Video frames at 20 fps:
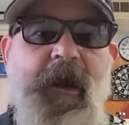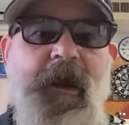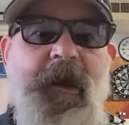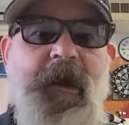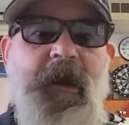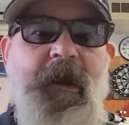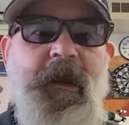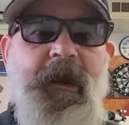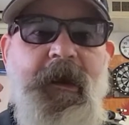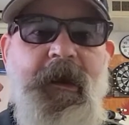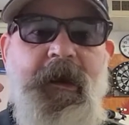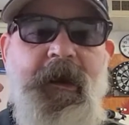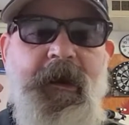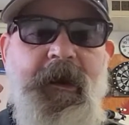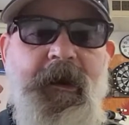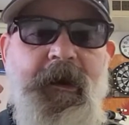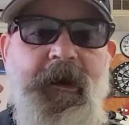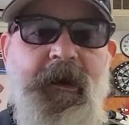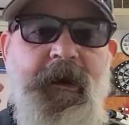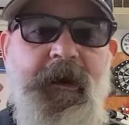
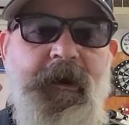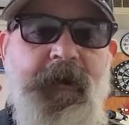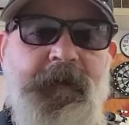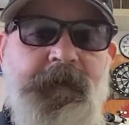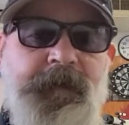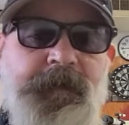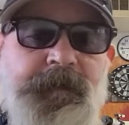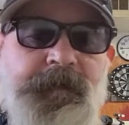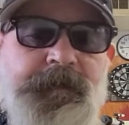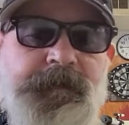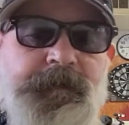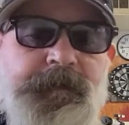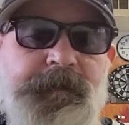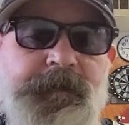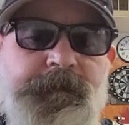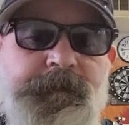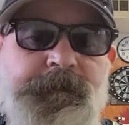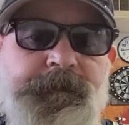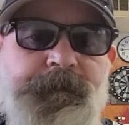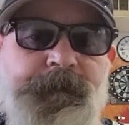and
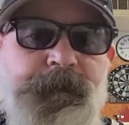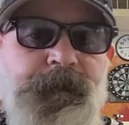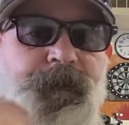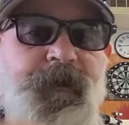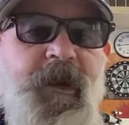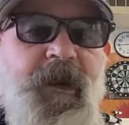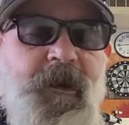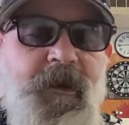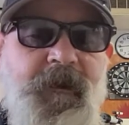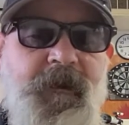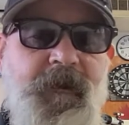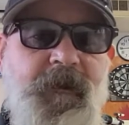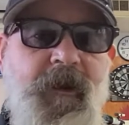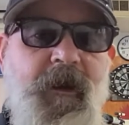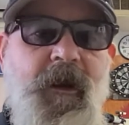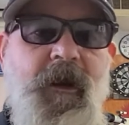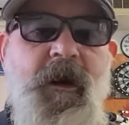then